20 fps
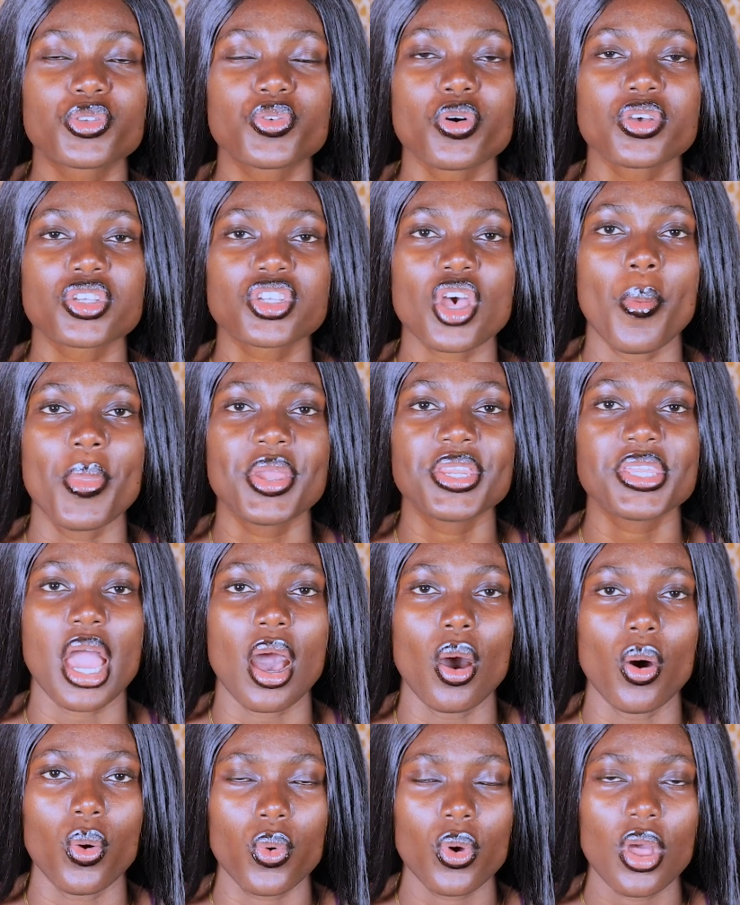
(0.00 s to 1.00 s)
social media.
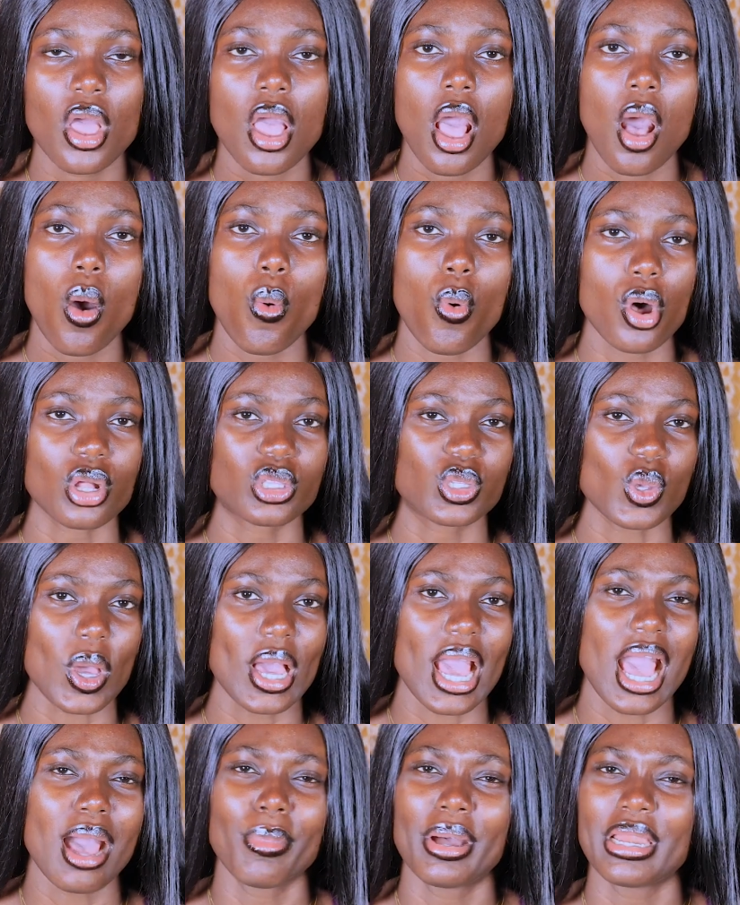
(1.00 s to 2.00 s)
Oh, we'll talk
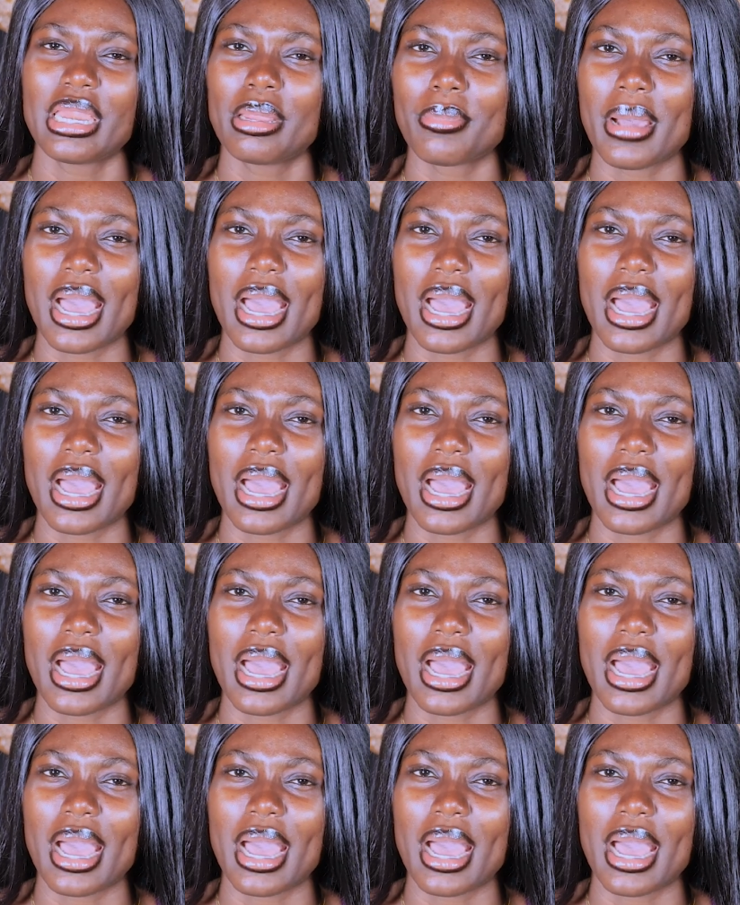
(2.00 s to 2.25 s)
how many